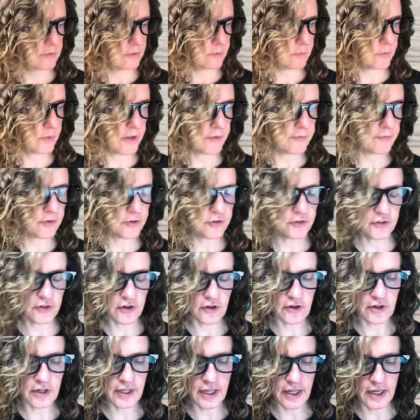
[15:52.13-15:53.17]
when I first
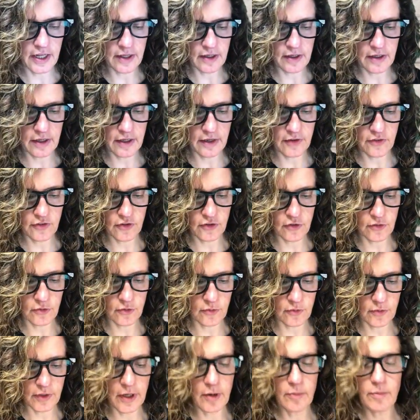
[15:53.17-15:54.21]
started getting into
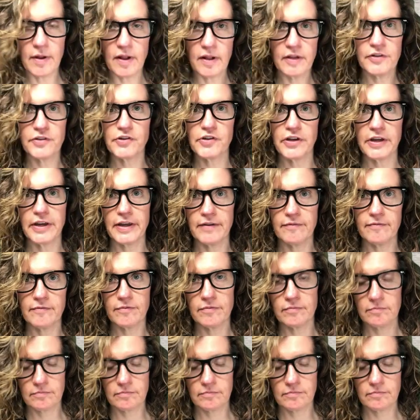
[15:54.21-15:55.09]
nail polish again.